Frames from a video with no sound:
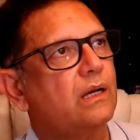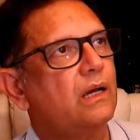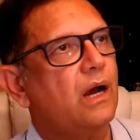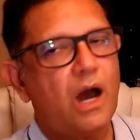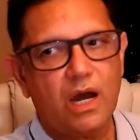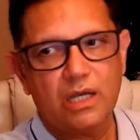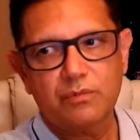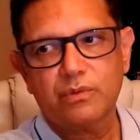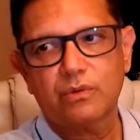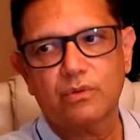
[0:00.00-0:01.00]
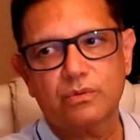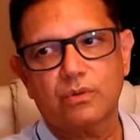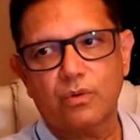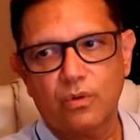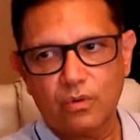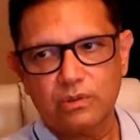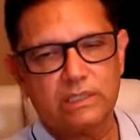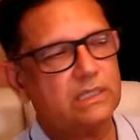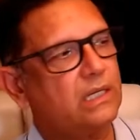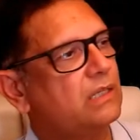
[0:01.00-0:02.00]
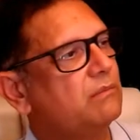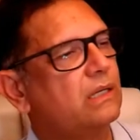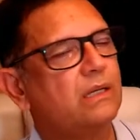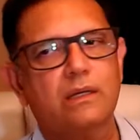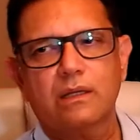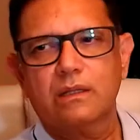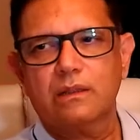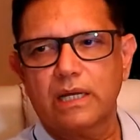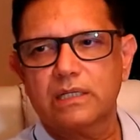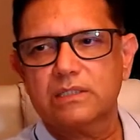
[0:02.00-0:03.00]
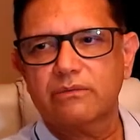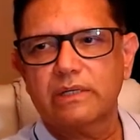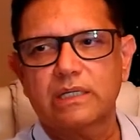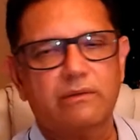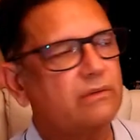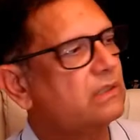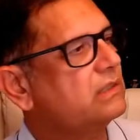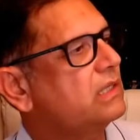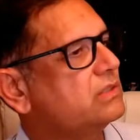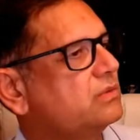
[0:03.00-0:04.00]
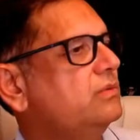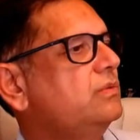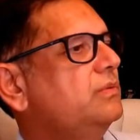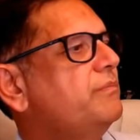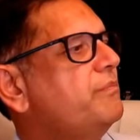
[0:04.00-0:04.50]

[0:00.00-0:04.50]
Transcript: high prose all the time, that is a very difficult task to do.